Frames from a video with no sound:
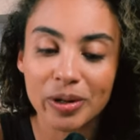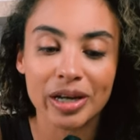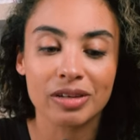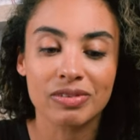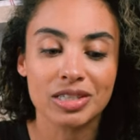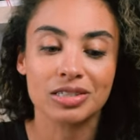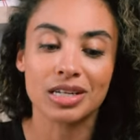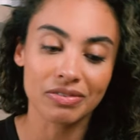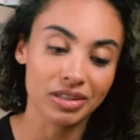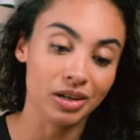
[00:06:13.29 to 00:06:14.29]
creative. This is
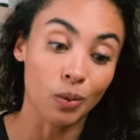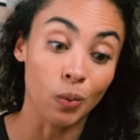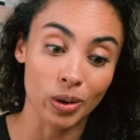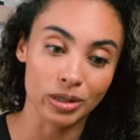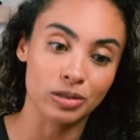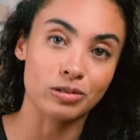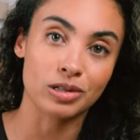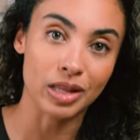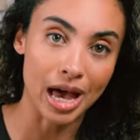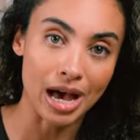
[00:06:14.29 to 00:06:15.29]
definitely one of those
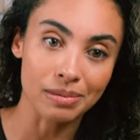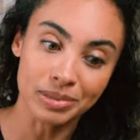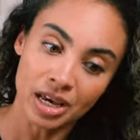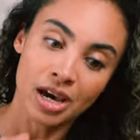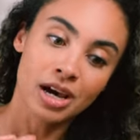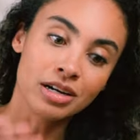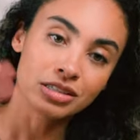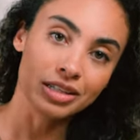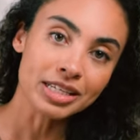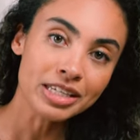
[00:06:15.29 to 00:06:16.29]
collabs
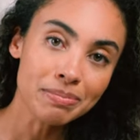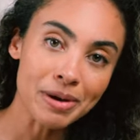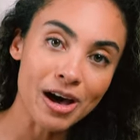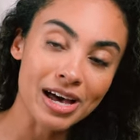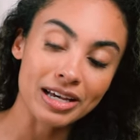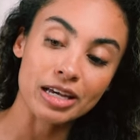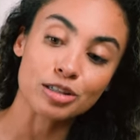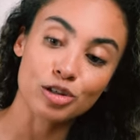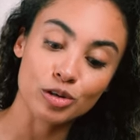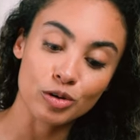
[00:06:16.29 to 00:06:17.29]
so let's get back
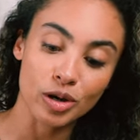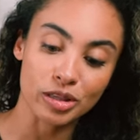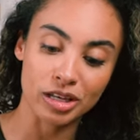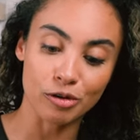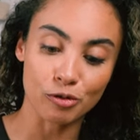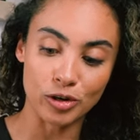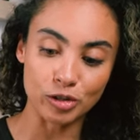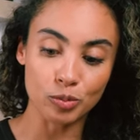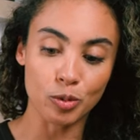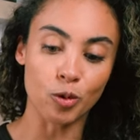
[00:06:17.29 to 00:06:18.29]
to the
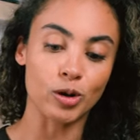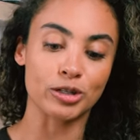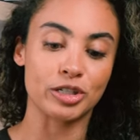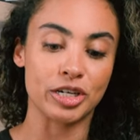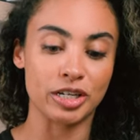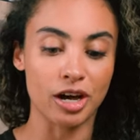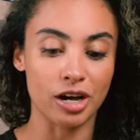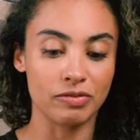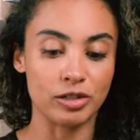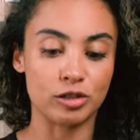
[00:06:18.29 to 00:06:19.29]
frontal portion
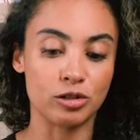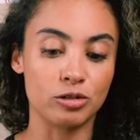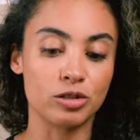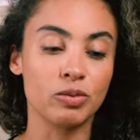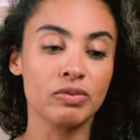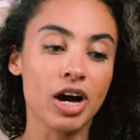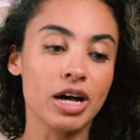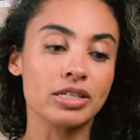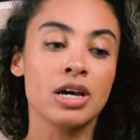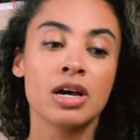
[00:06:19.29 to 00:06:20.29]
of the shoe. So we've
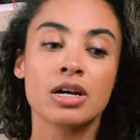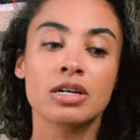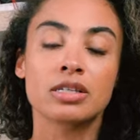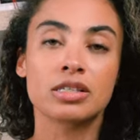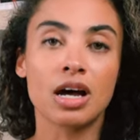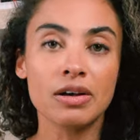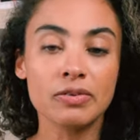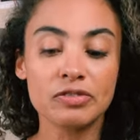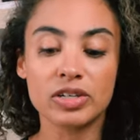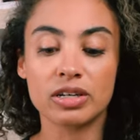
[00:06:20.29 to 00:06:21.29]
got
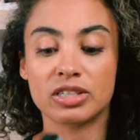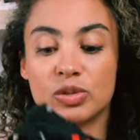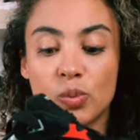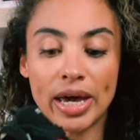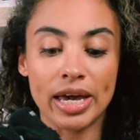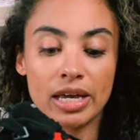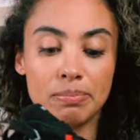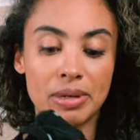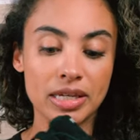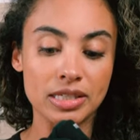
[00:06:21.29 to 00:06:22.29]
soft
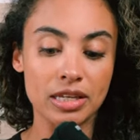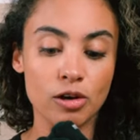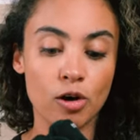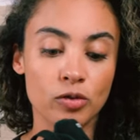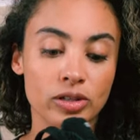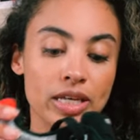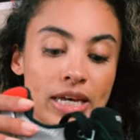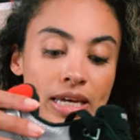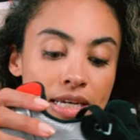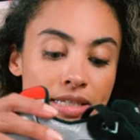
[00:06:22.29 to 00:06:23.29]
suede pigskin
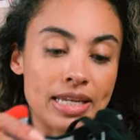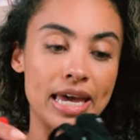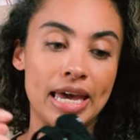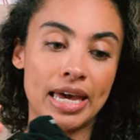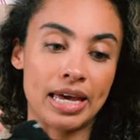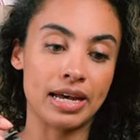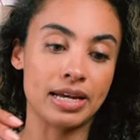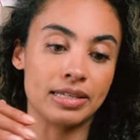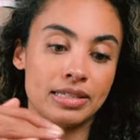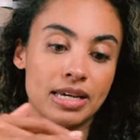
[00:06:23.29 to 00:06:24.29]
overlays
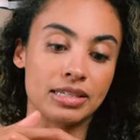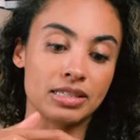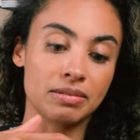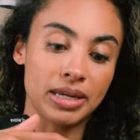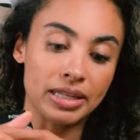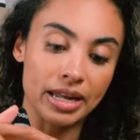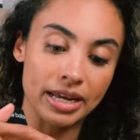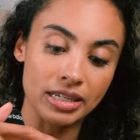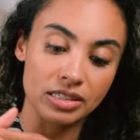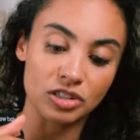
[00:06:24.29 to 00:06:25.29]
and uh, some
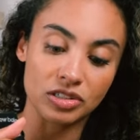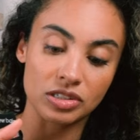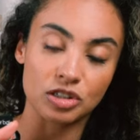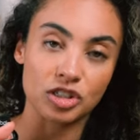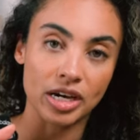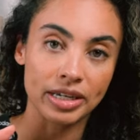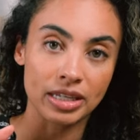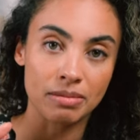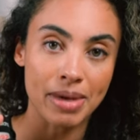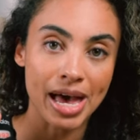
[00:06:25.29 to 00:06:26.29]
nice, just
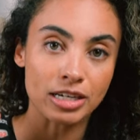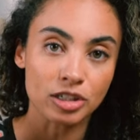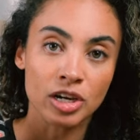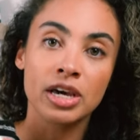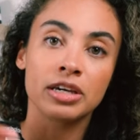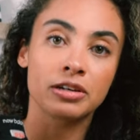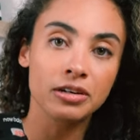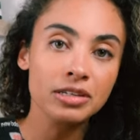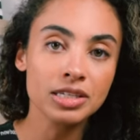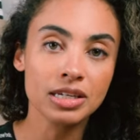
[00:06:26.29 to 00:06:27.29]
shiny mesh.
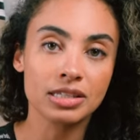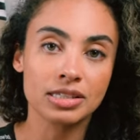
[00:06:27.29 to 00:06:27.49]
You're gonna see